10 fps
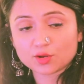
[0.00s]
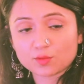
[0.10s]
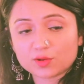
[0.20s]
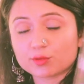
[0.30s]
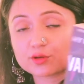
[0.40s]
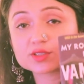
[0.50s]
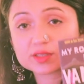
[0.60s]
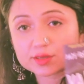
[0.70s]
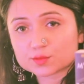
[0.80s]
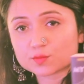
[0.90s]
novel because
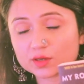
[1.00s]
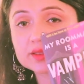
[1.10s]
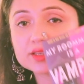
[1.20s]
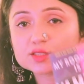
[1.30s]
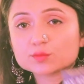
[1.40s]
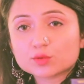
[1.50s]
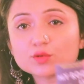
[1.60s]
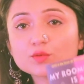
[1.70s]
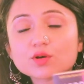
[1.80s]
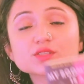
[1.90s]
guess what? This book
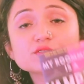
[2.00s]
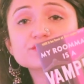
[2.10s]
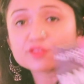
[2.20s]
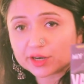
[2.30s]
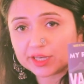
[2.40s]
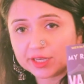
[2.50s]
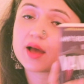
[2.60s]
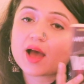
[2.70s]
was funny.